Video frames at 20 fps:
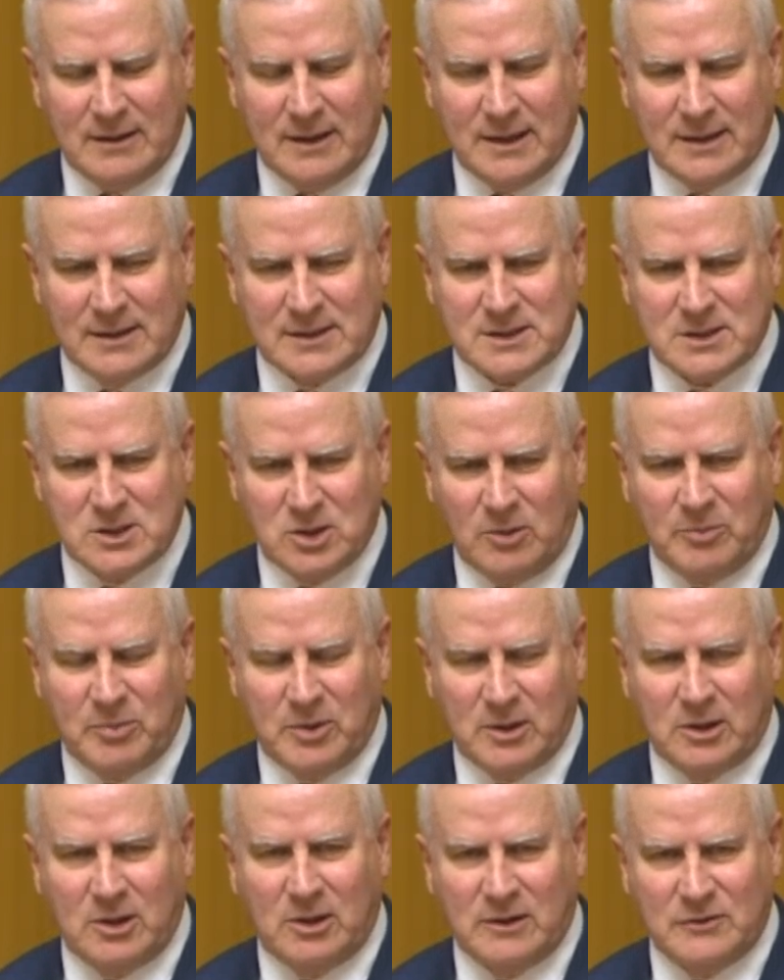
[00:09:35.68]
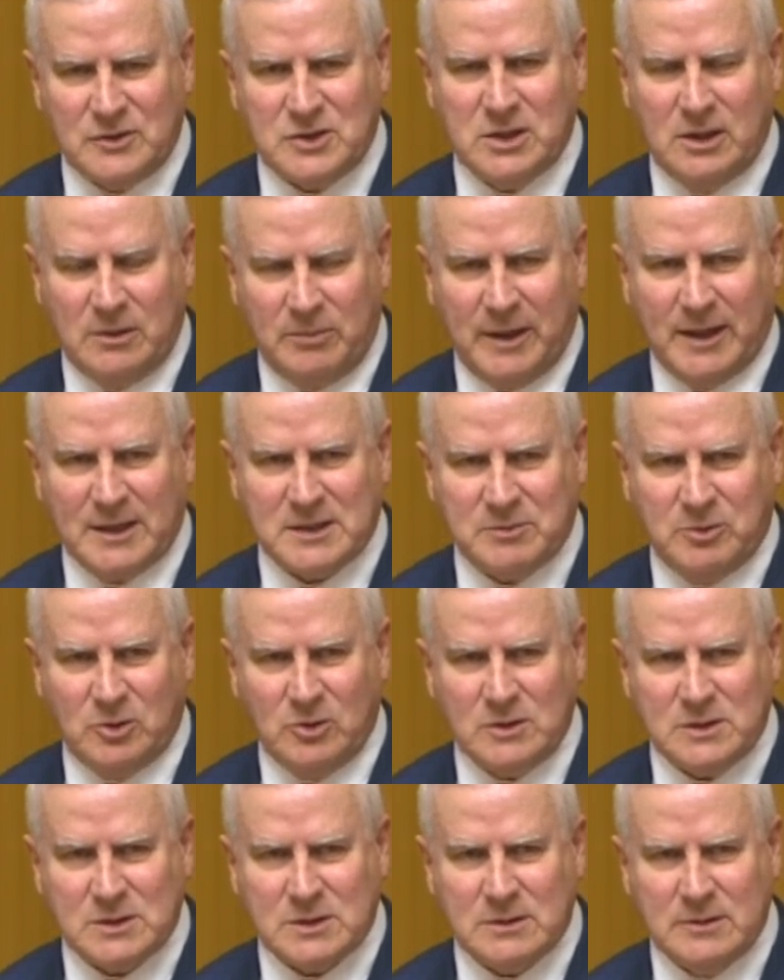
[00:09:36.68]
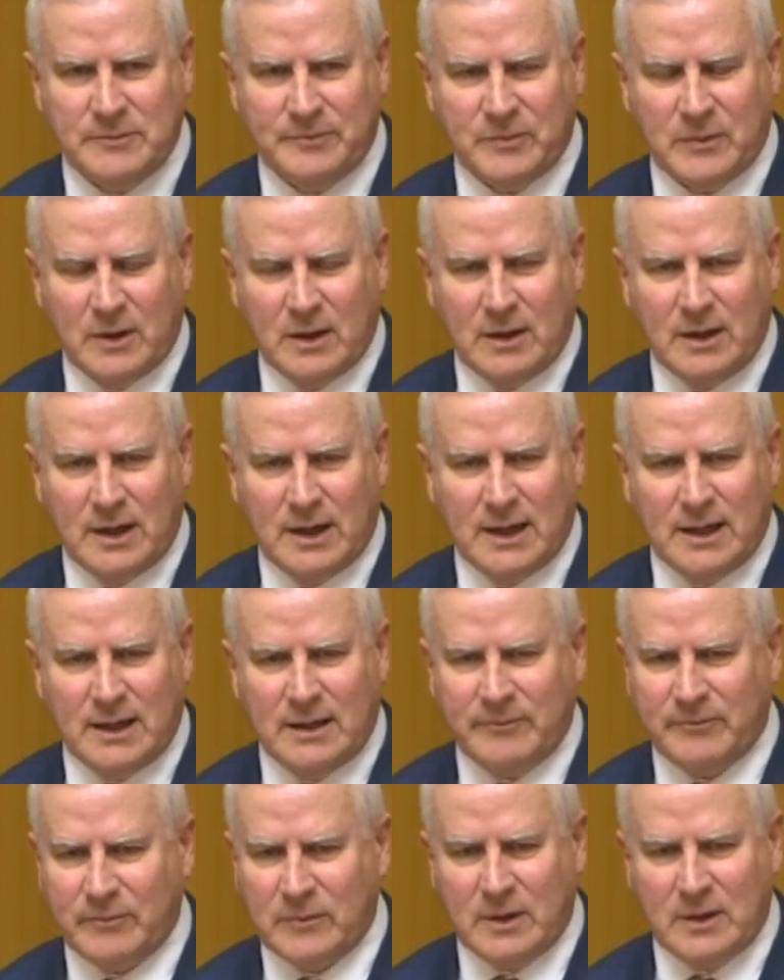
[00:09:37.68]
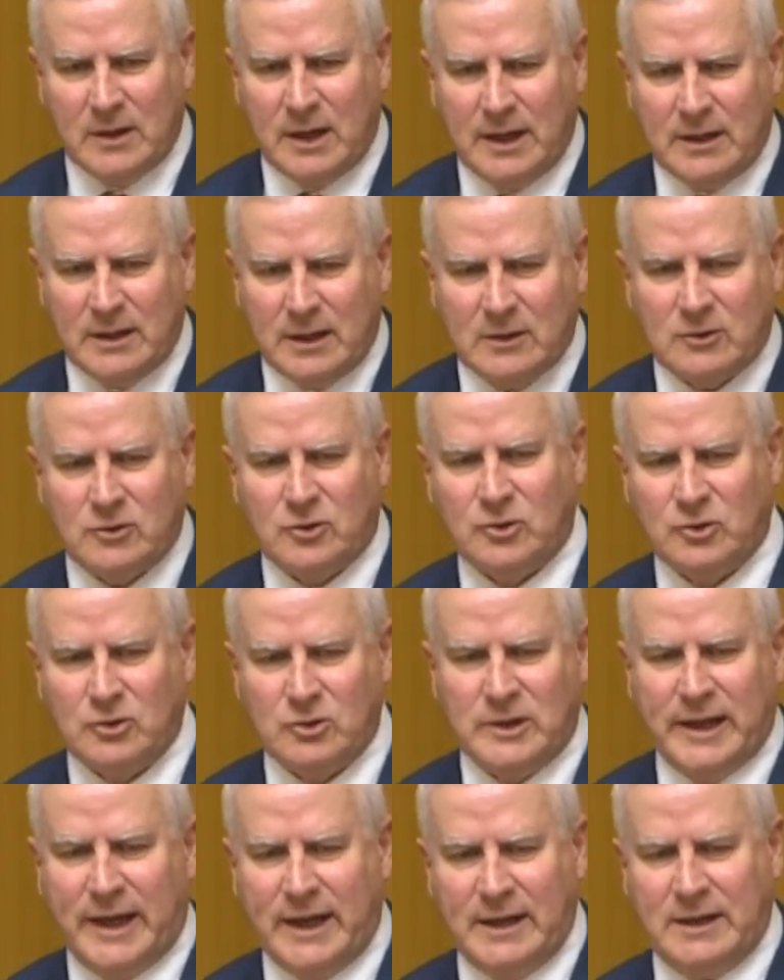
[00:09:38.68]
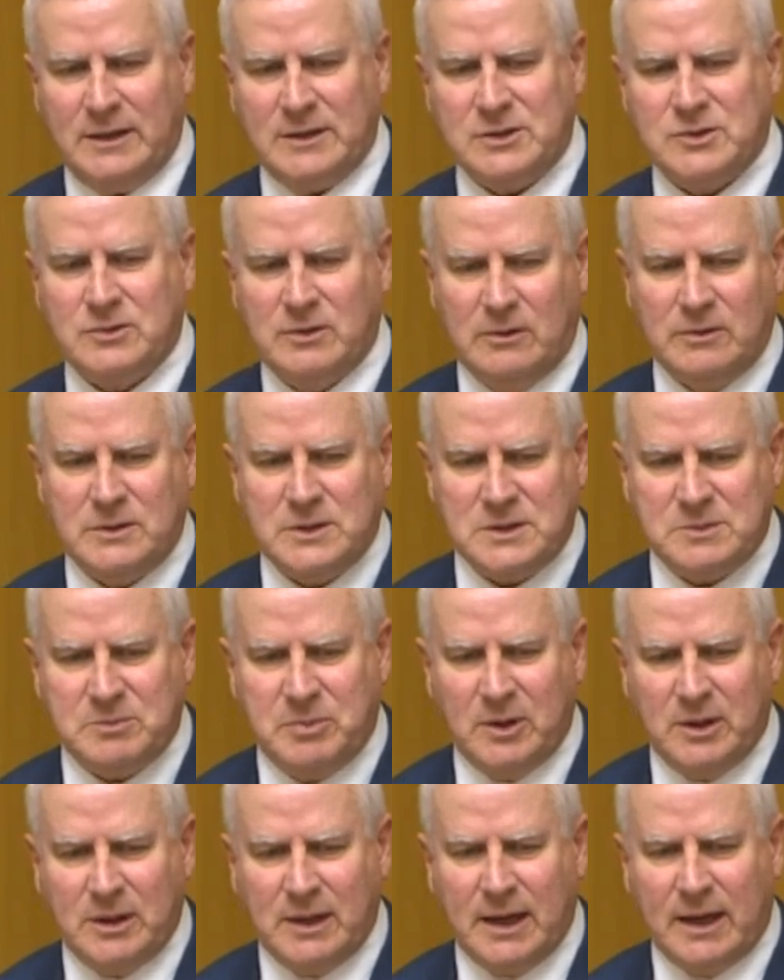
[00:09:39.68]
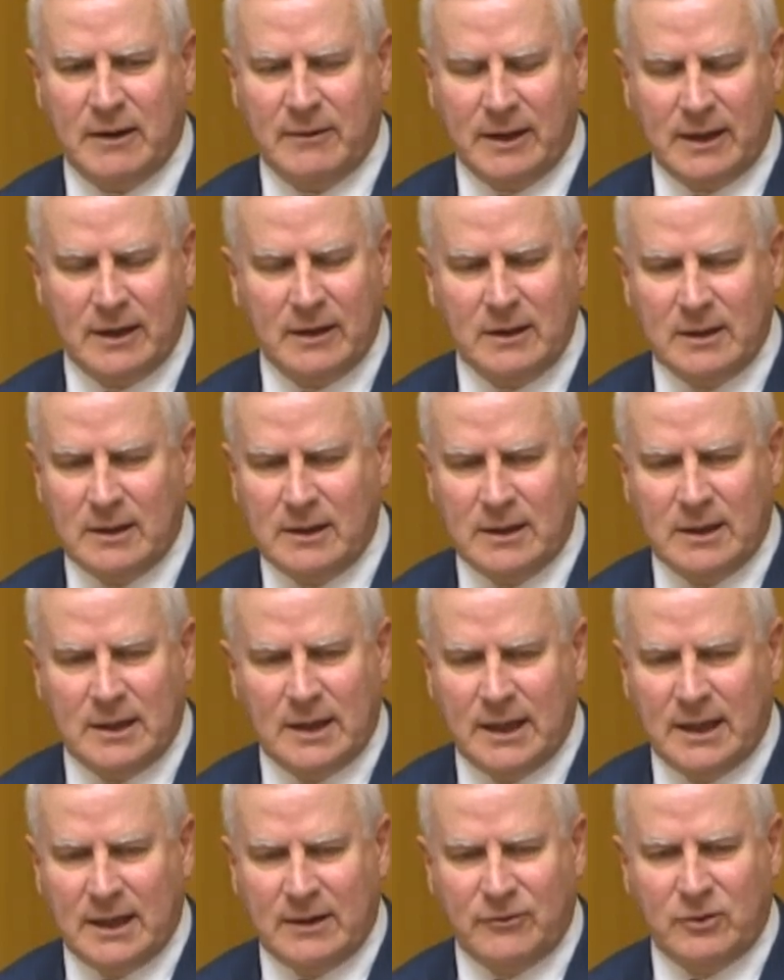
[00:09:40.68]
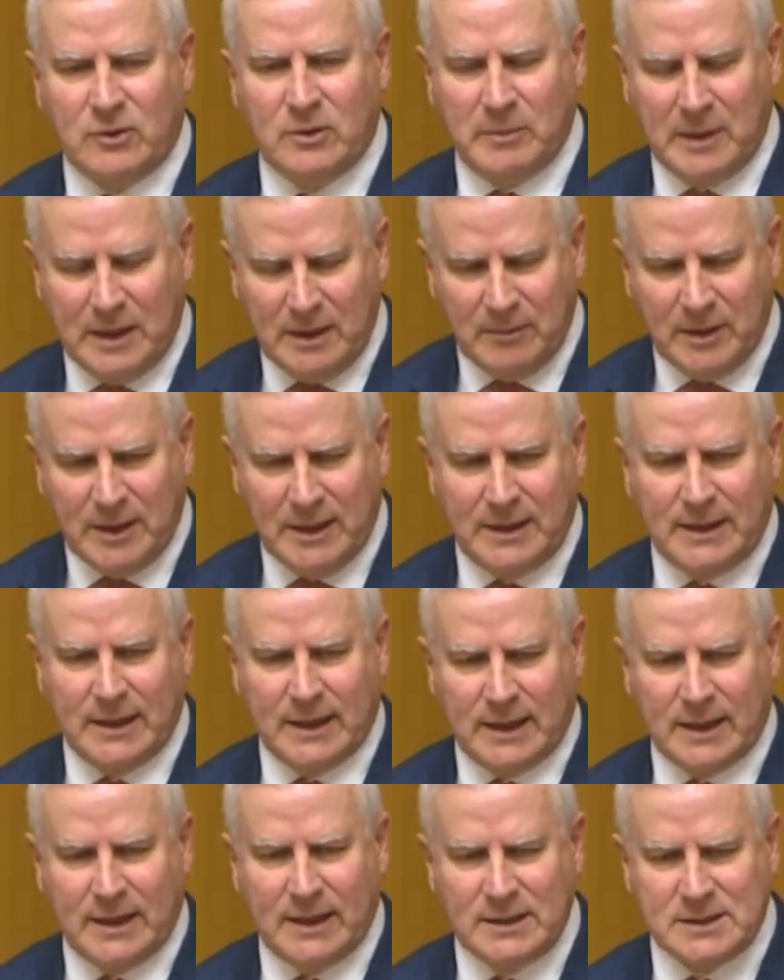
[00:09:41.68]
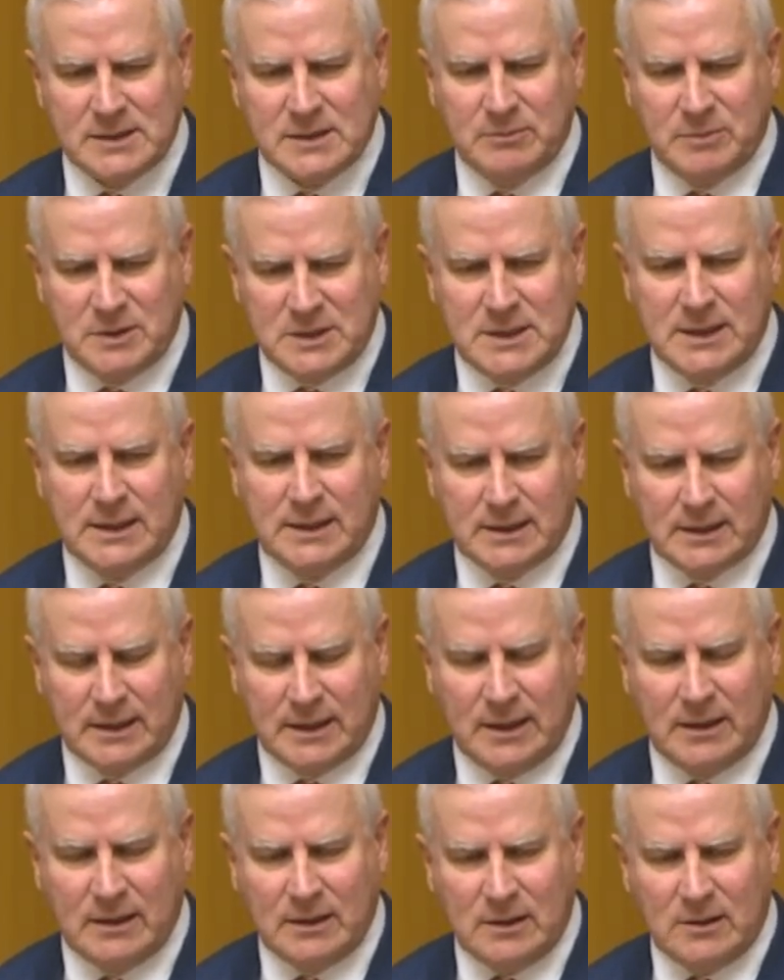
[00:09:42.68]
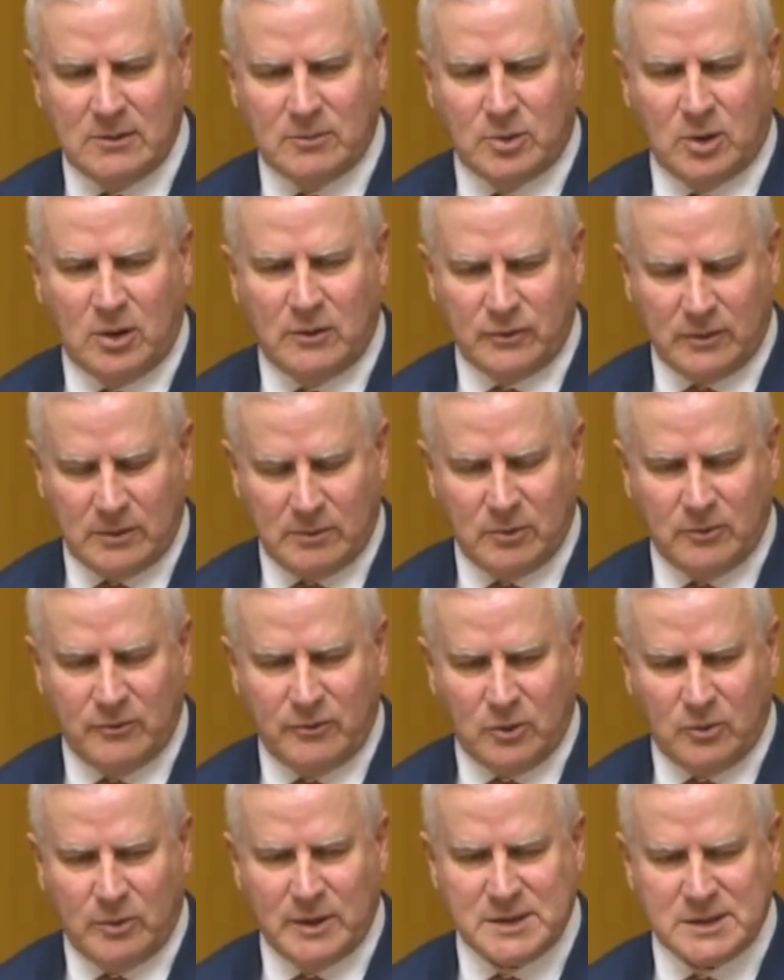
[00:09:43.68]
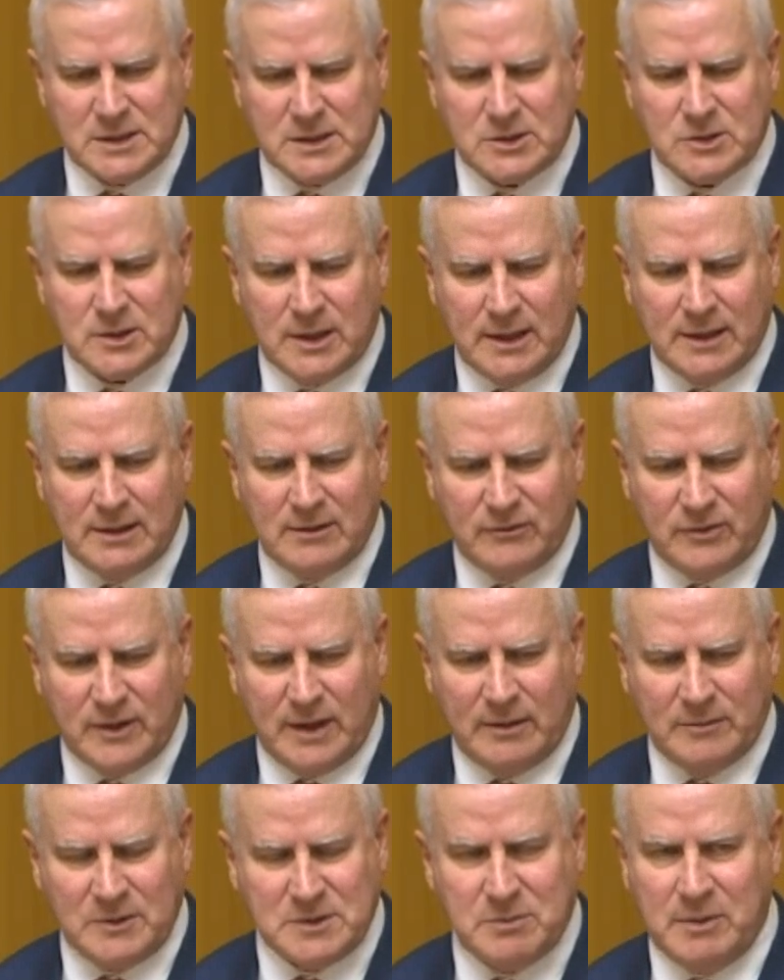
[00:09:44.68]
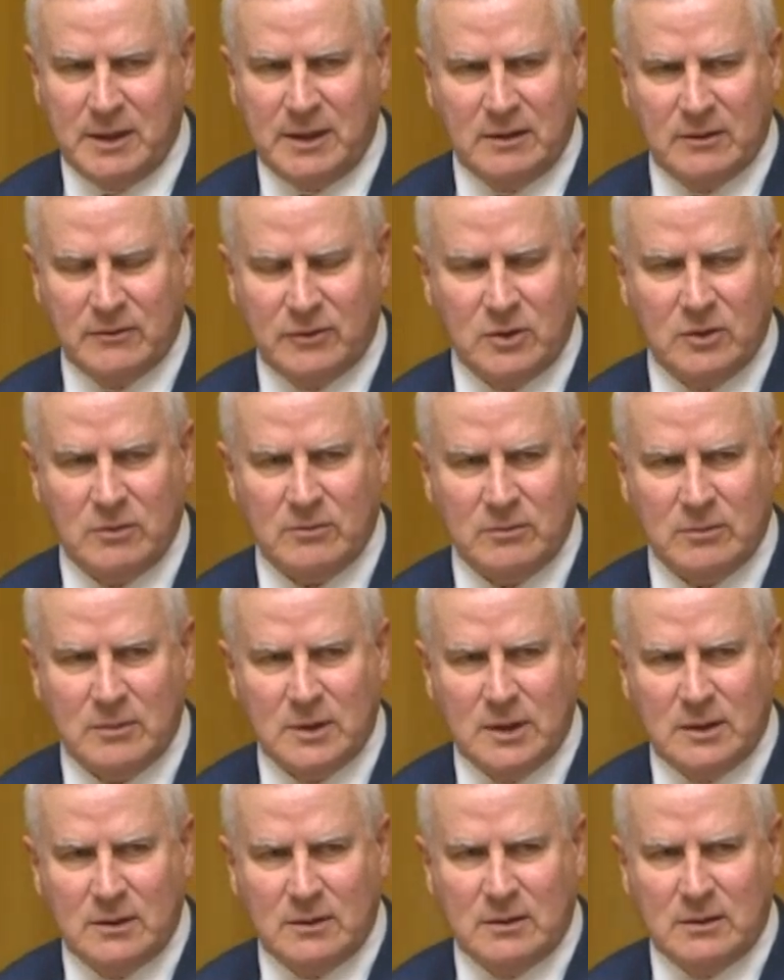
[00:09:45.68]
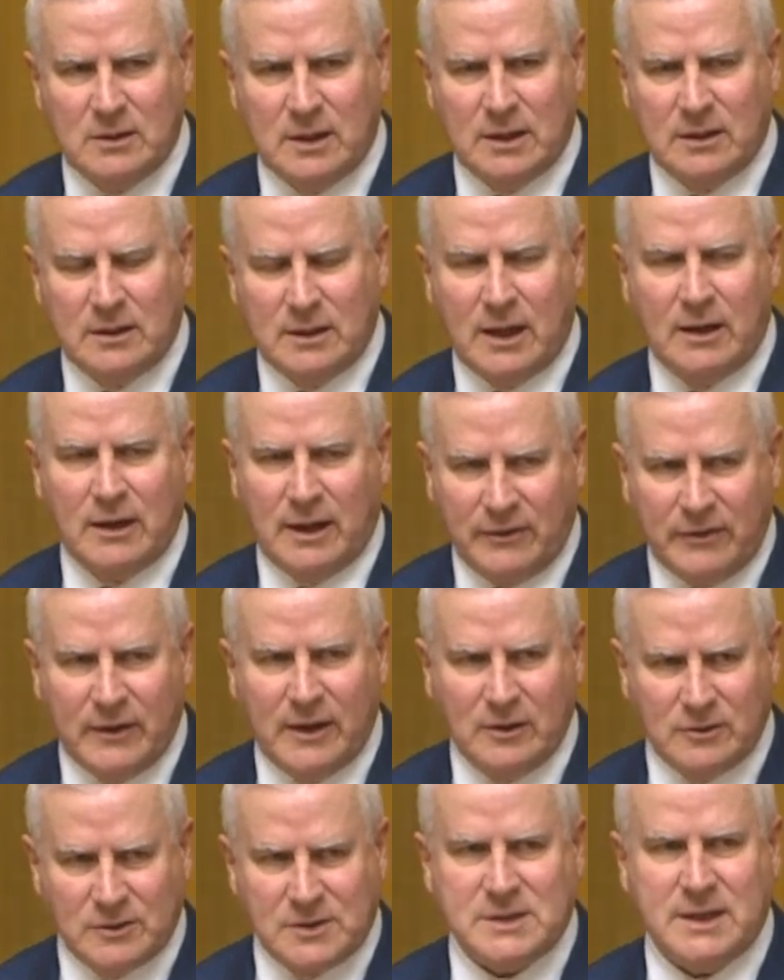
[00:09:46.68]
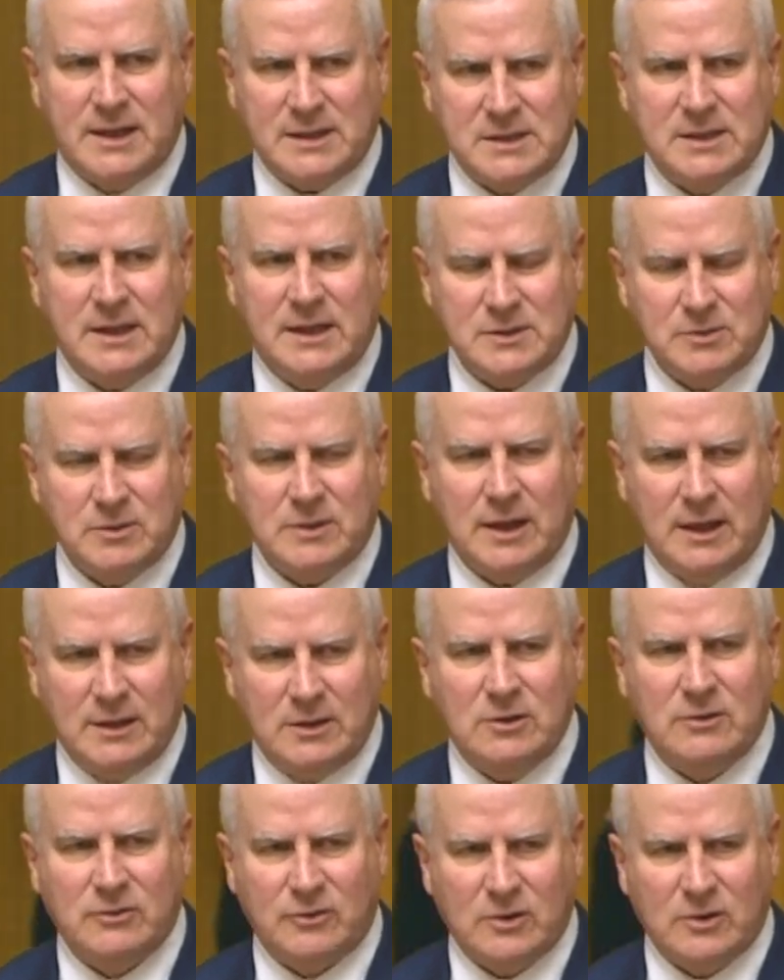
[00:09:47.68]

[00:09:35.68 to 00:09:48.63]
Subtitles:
stop live sheep exports and cruel that industry, which has been going for many, many decades, and particularly profitable for West Australian farmers, many of whom know nothing else. That's what they do for